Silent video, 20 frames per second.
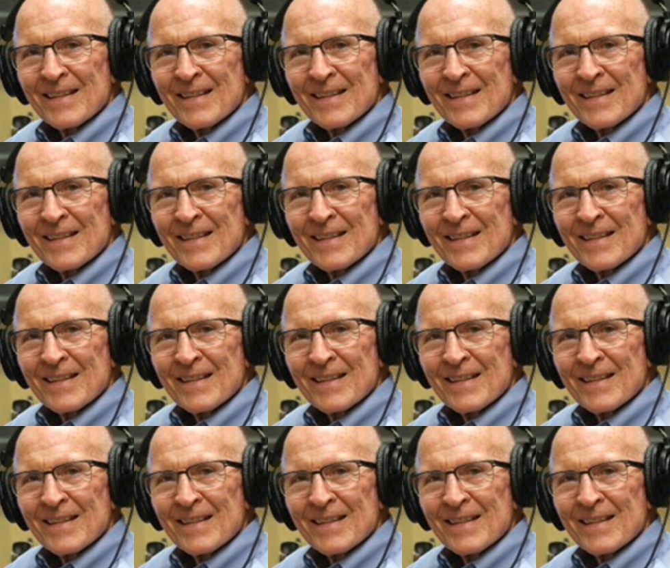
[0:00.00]

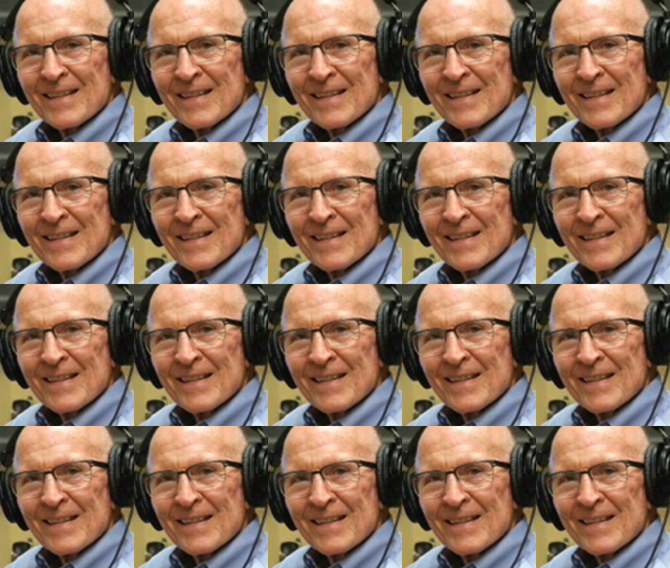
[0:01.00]

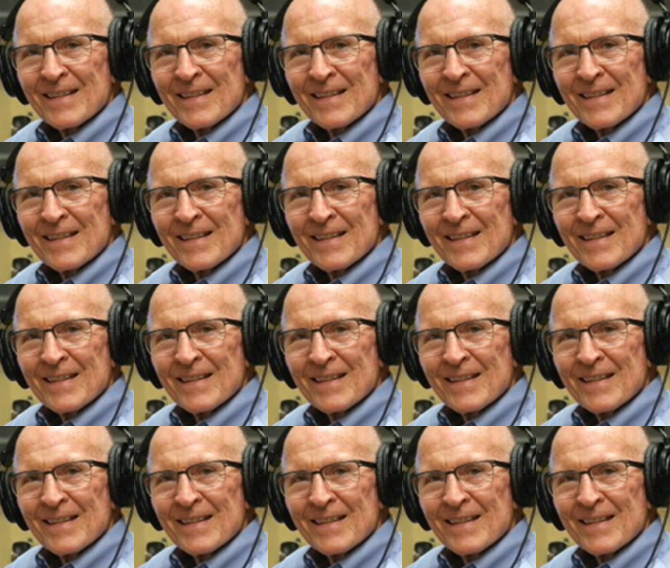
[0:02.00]

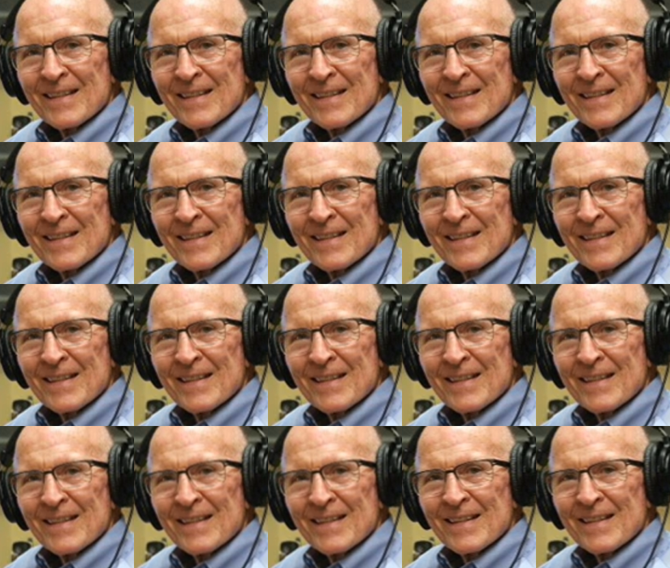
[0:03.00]

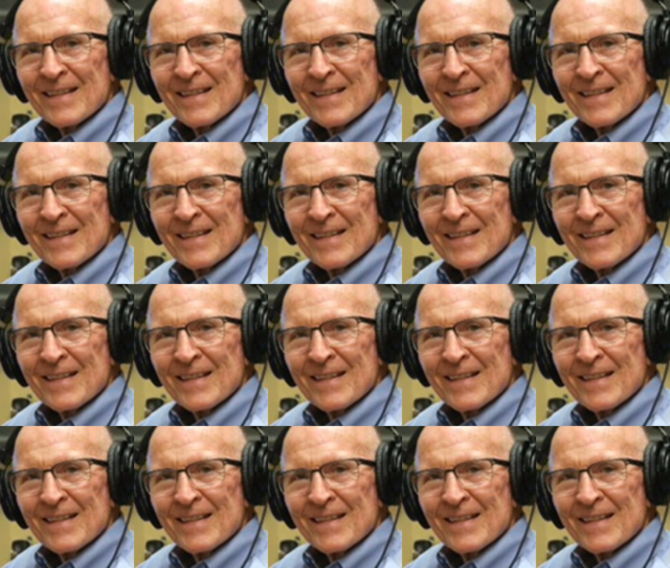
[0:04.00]
This is a still picture; no speech is visible.